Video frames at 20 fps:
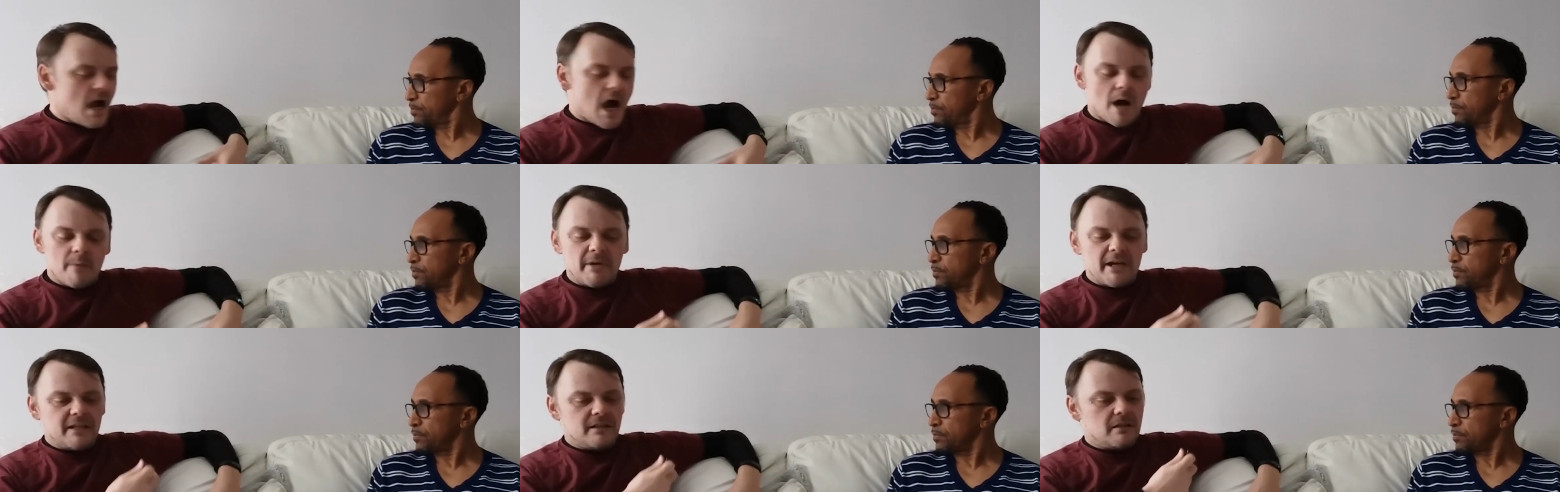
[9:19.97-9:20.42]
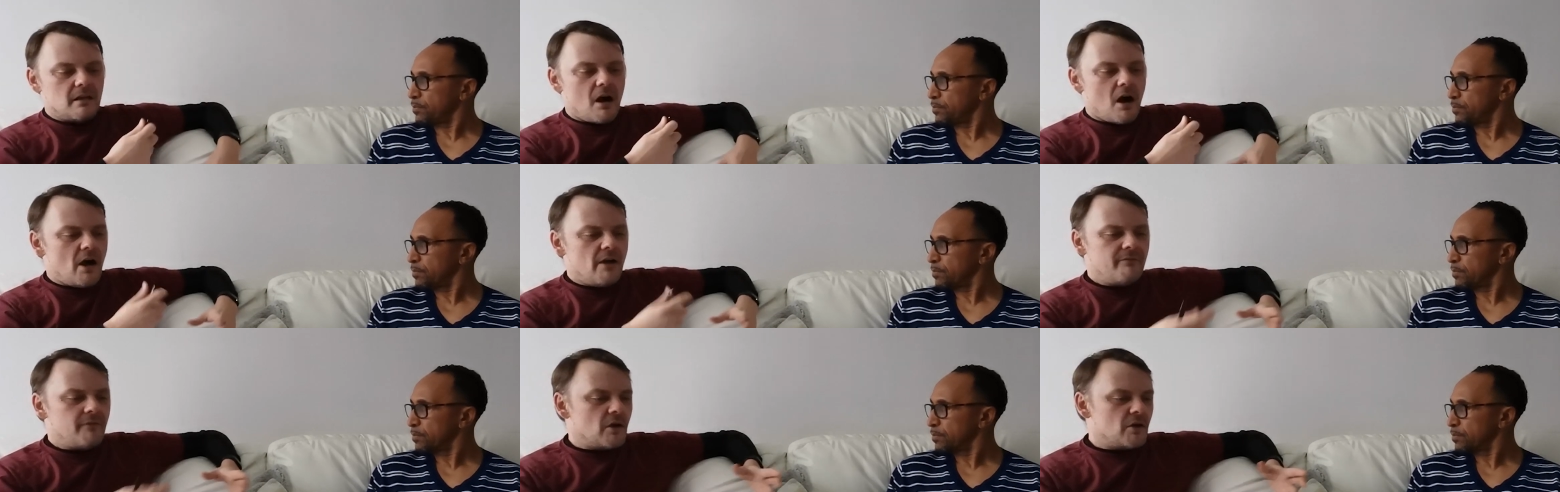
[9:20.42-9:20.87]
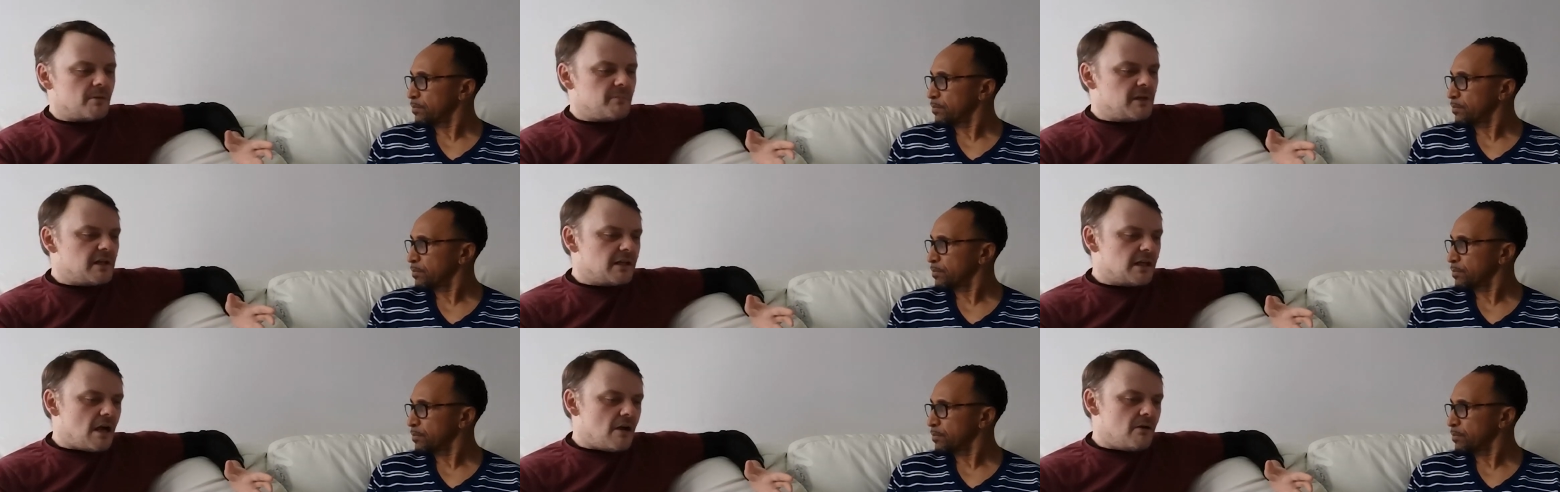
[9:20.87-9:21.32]
Speaker 1: I mean, I've only
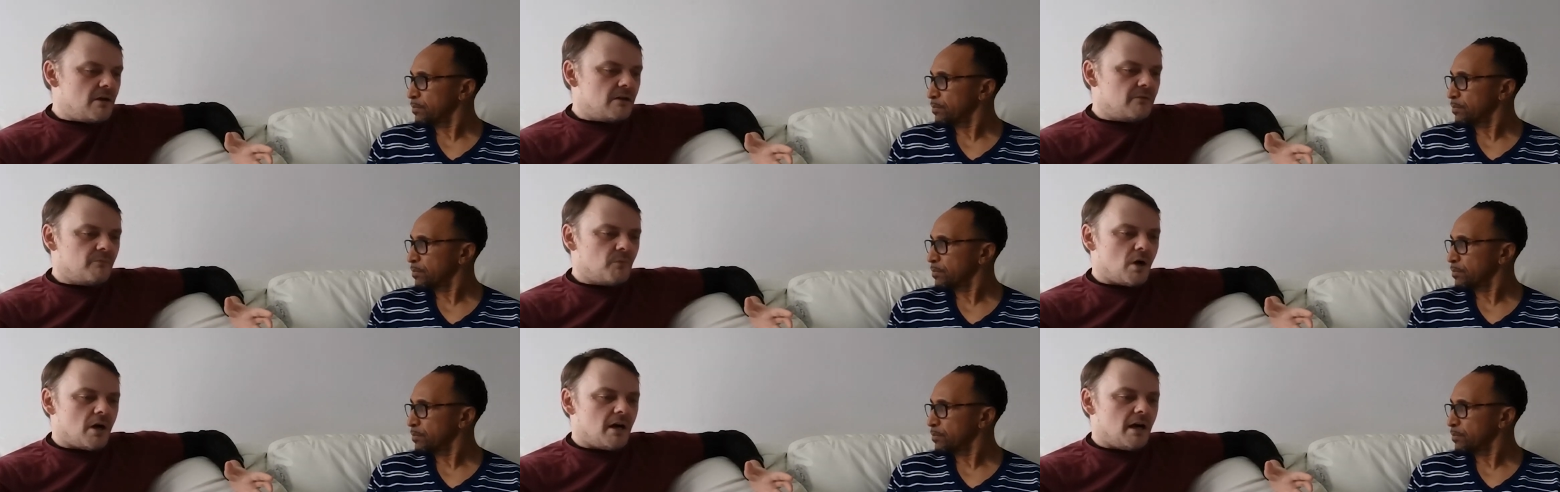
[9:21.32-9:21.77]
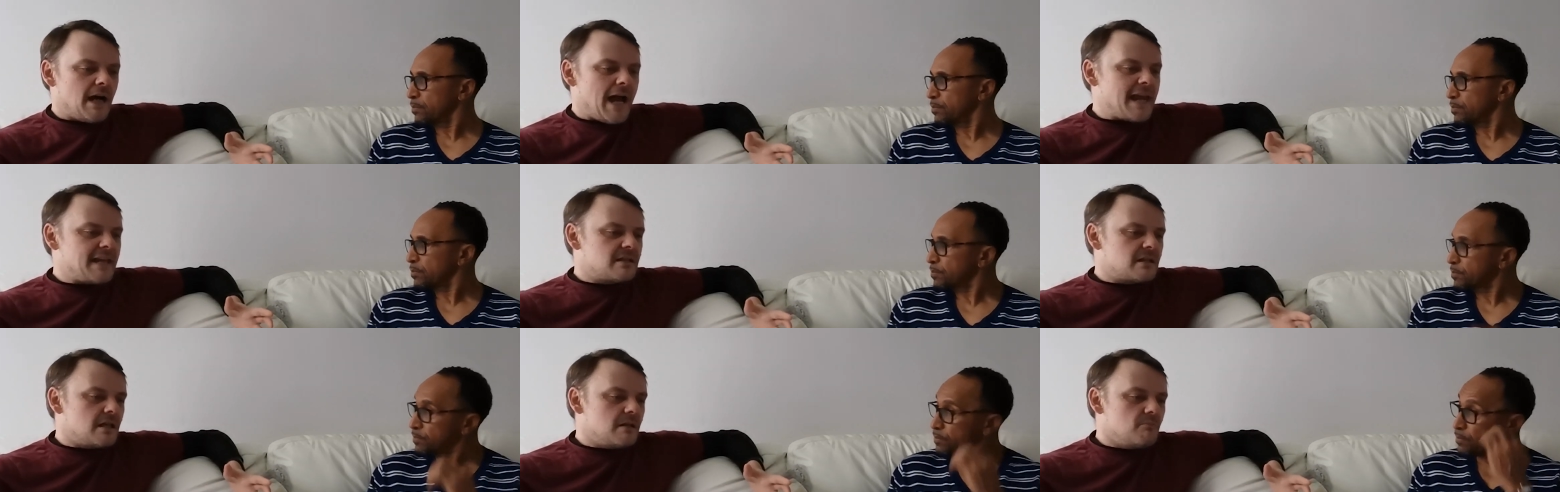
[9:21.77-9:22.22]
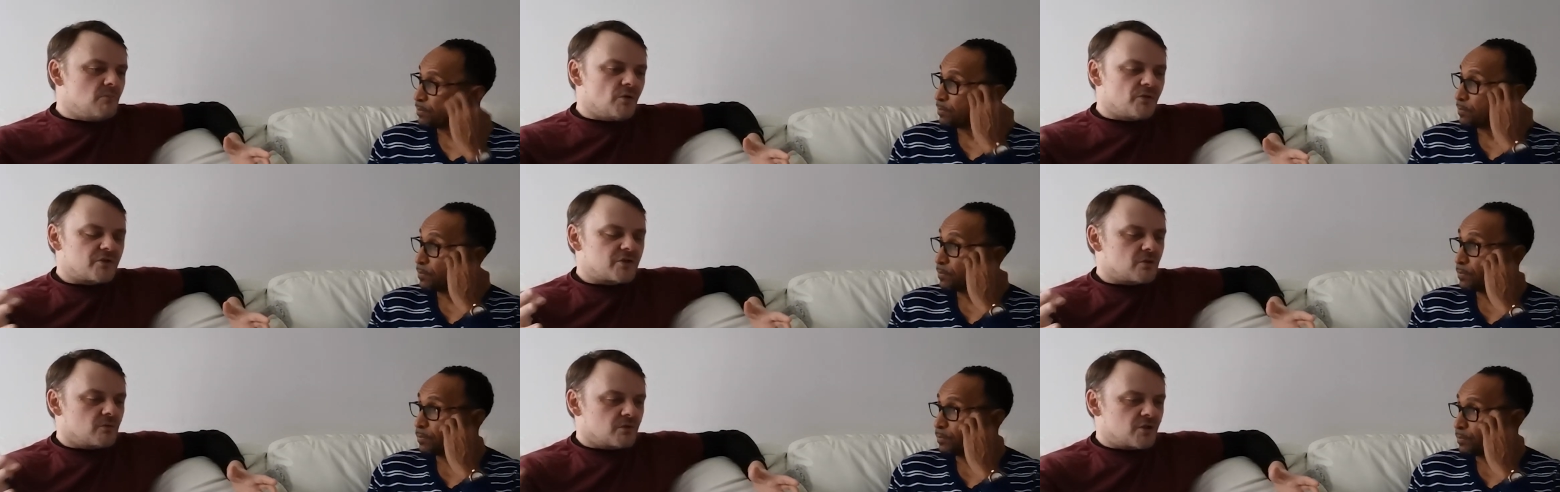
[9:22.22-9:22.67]
been going, what, eighteen
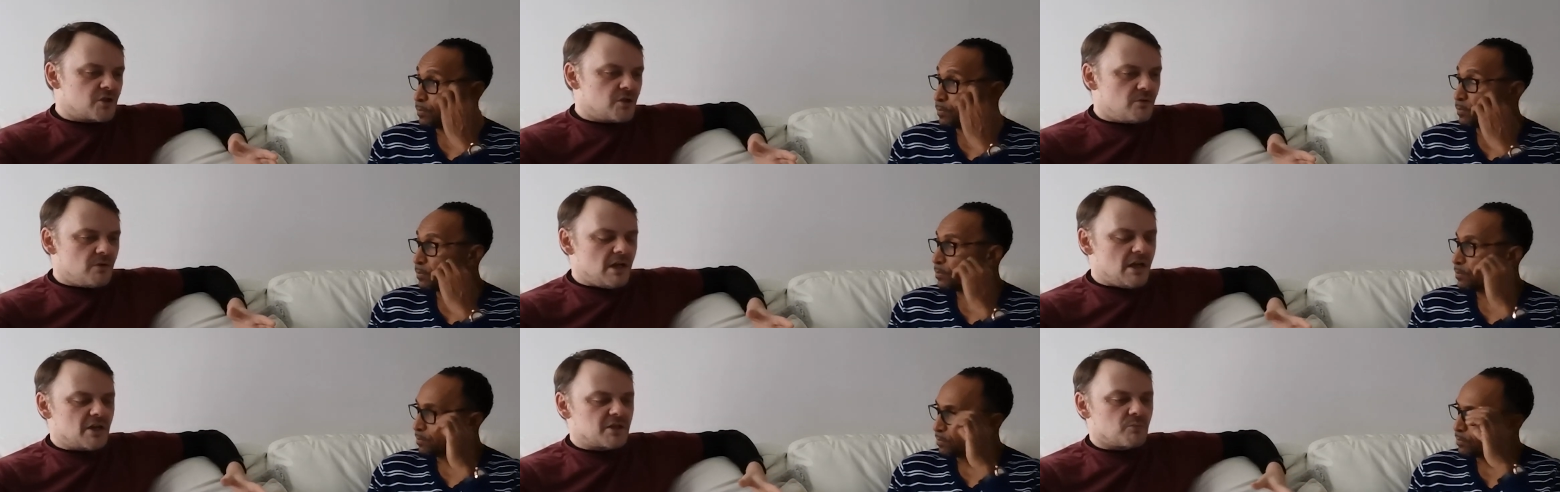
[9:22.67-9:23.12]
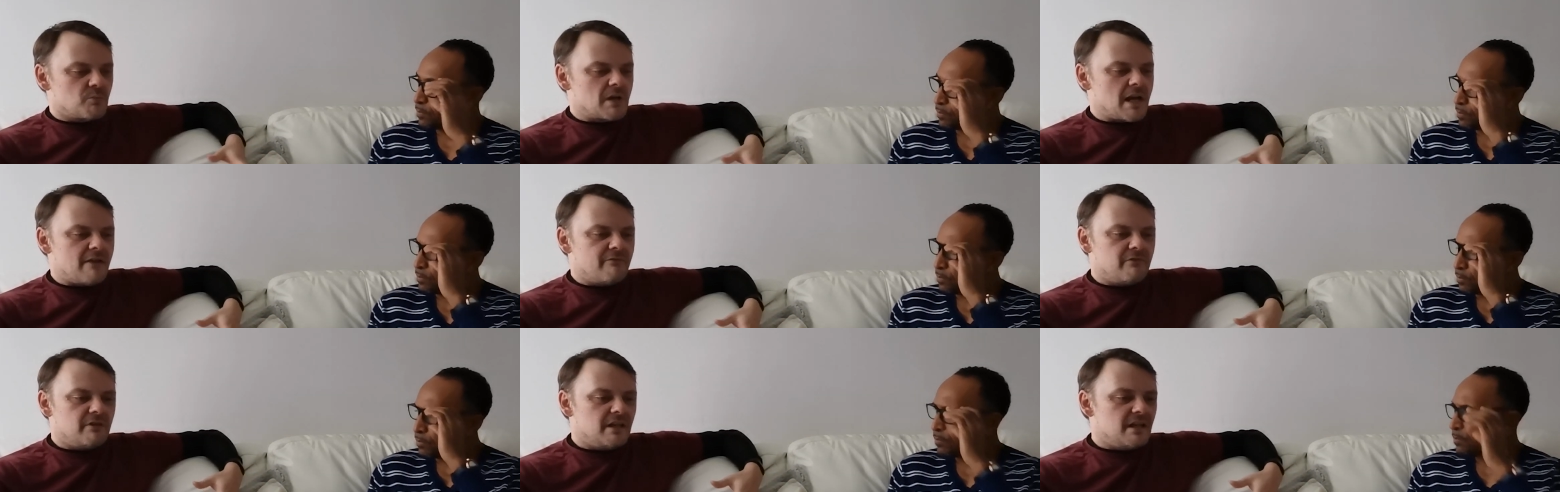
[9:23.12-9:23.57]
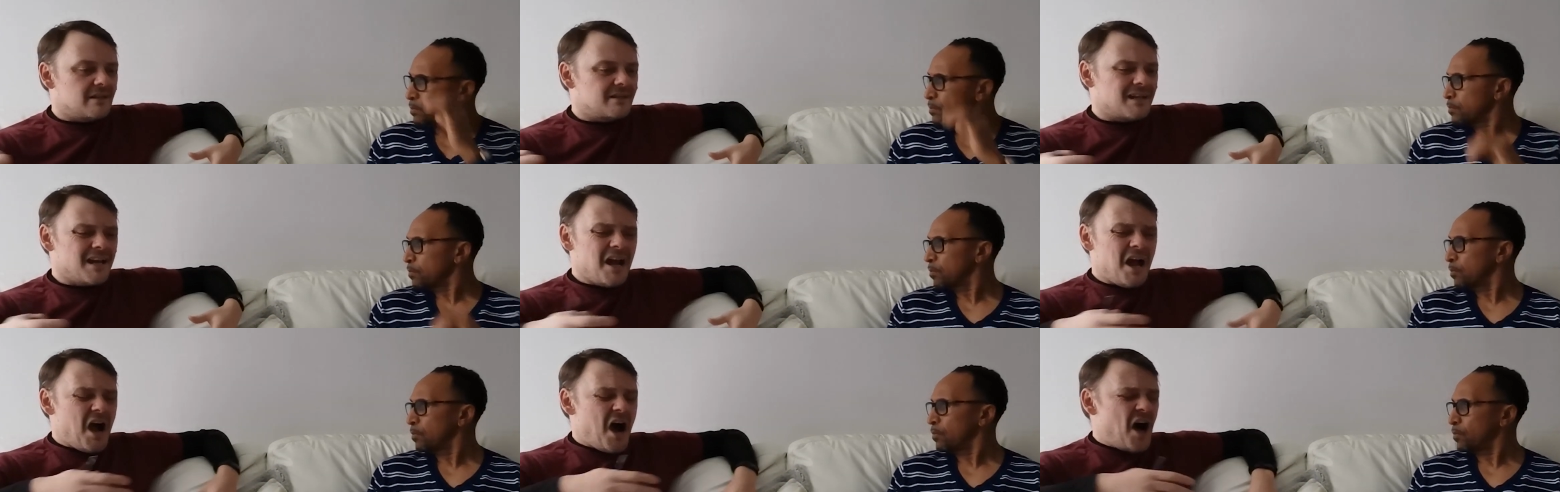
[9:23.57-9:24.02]
months or two years, whatever it
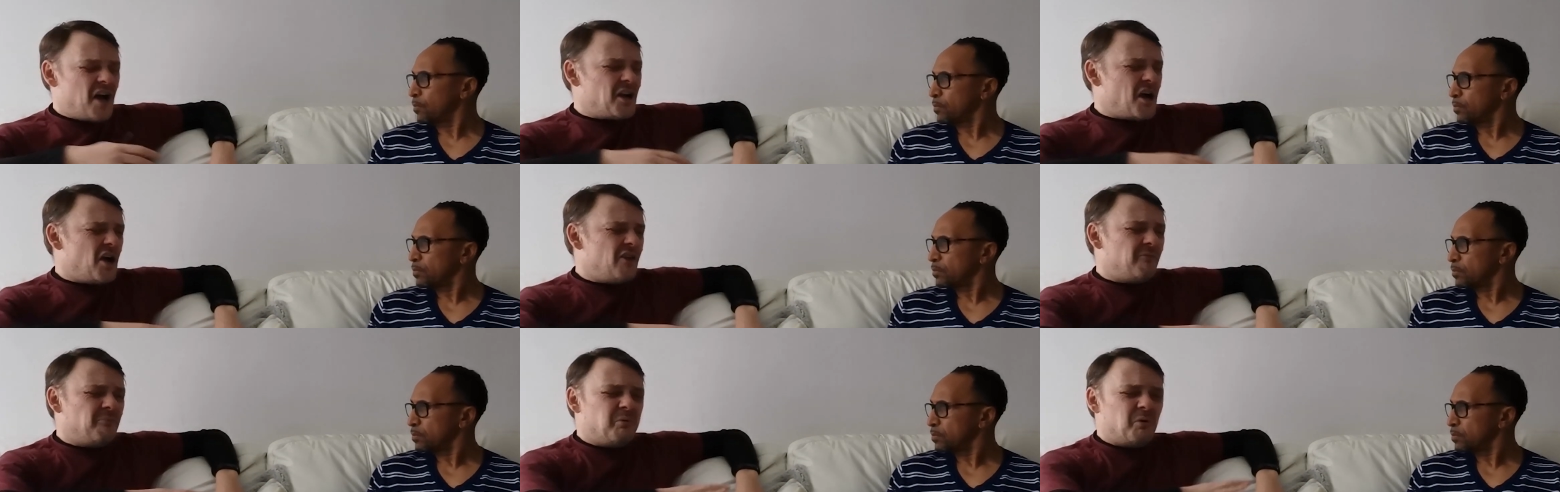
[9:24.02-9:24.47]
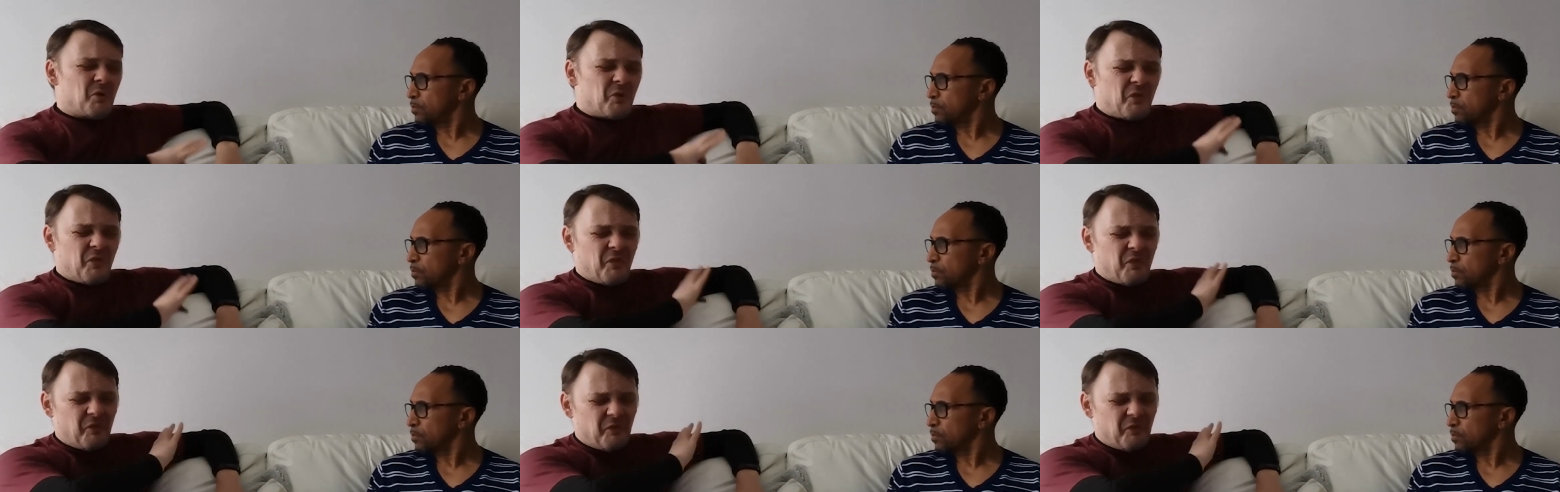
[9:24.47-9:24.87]
is, and I've put